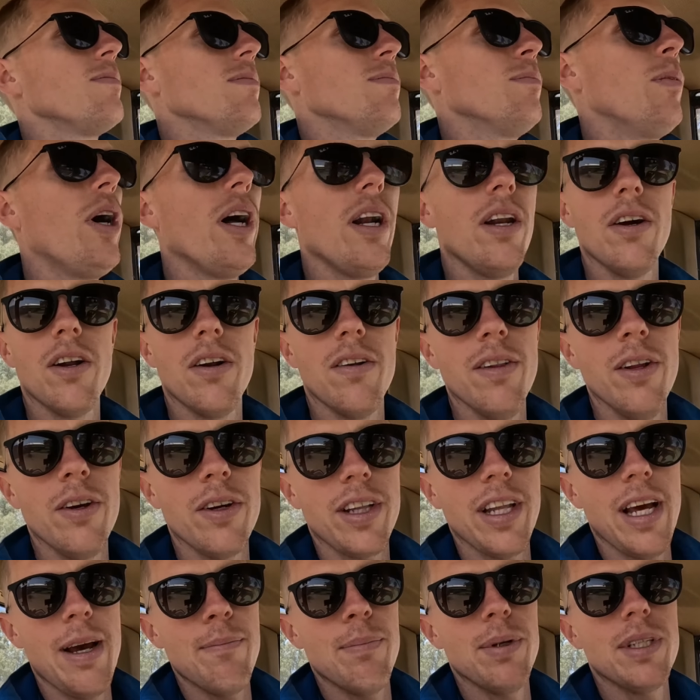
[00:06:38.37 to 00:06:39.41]
Might not have
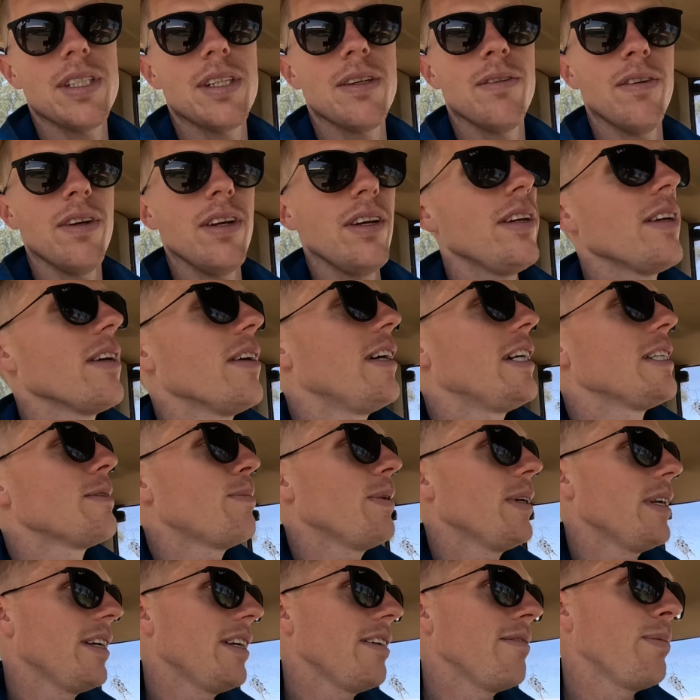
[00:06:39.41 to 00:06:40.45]
looked that busy for you guys,
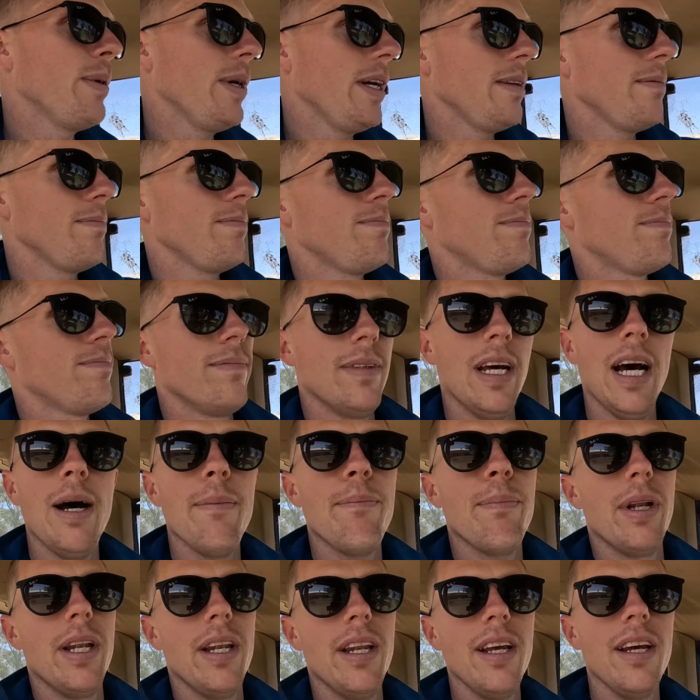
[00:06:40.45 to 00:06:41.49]
but I've been
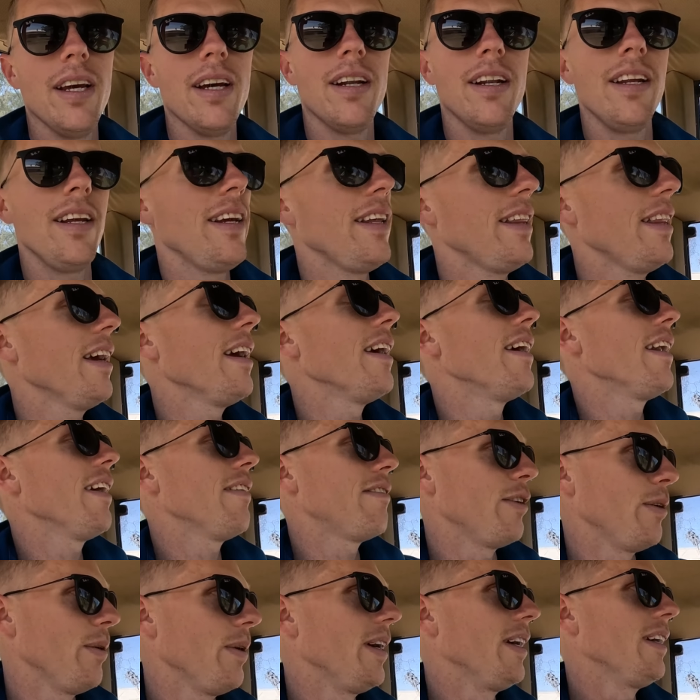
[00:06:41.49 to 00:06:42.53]
up and down here, there and
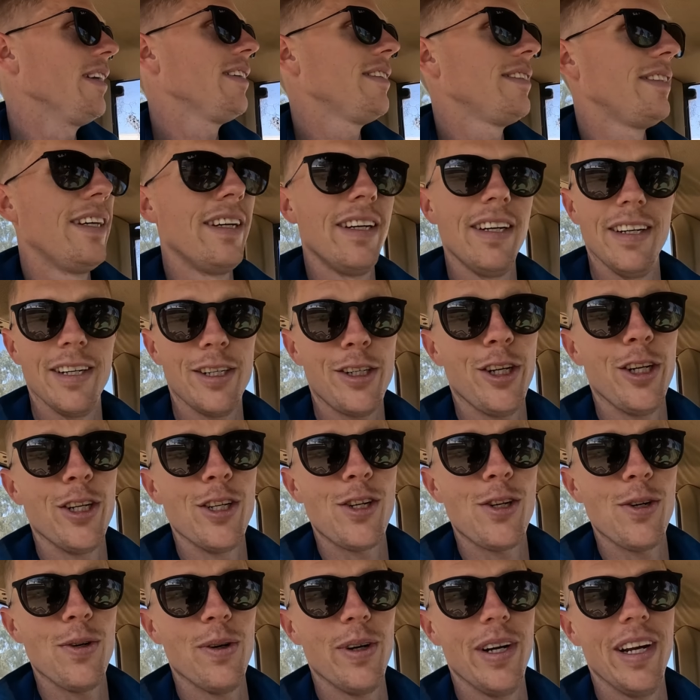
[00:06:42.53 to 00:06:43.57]
everywhere, I can
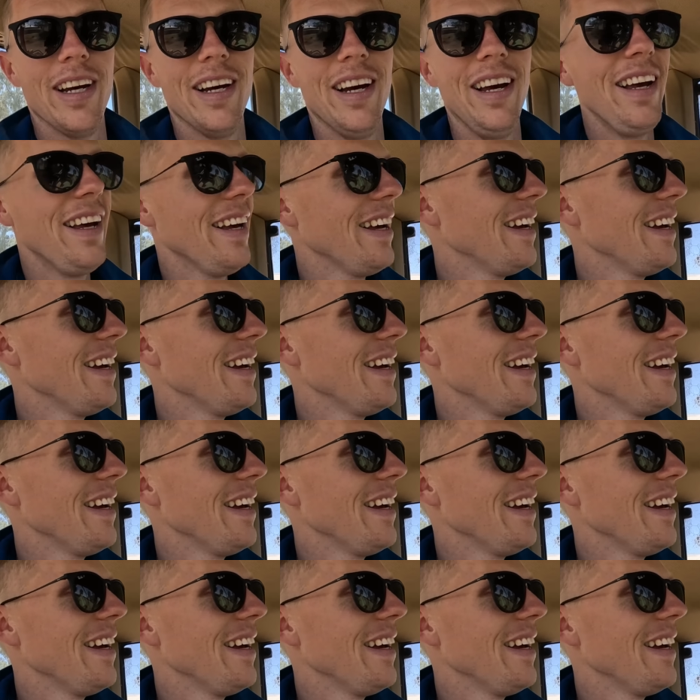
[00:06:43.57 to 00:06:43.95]
assure you.